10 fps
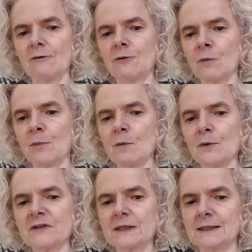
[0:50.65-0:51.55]
for
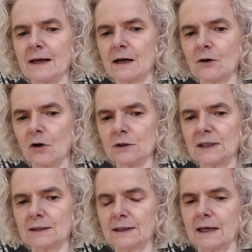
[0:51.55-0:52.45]
purposes that are
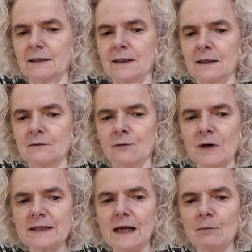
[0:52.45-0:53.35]
not intended.
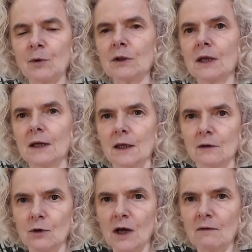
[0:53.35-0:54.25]
For example,
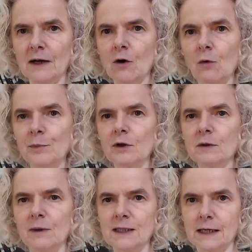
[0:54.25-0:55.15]
if you have an
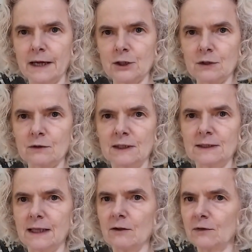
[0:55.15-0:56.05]
opioid medication,
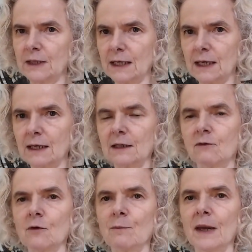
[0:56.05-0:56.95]
instead of taking
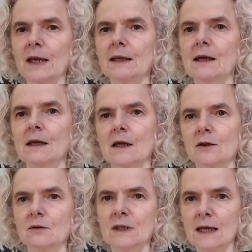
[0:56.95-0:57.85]
it for pain,
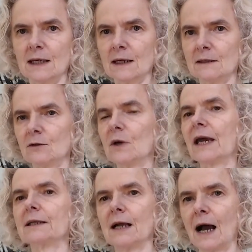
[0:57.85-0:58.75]
you take it to
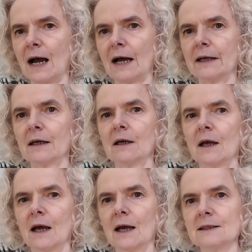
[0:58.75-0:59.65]
get high.
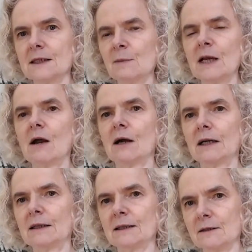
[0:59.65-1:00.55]
And
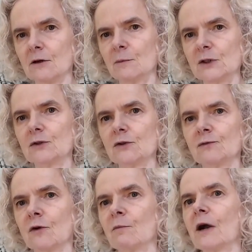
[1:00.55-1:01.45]
similarly, the term is
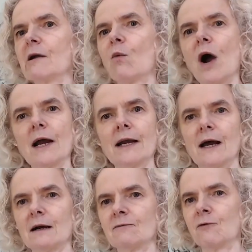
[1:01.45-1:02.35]
used for
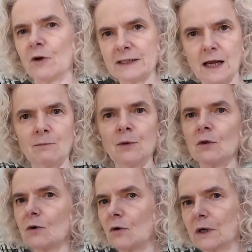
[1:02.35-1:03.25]
marijuana, for
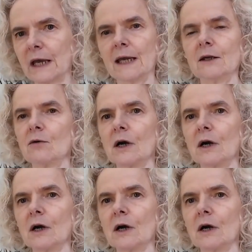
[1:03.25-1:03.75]
example, or cocaine or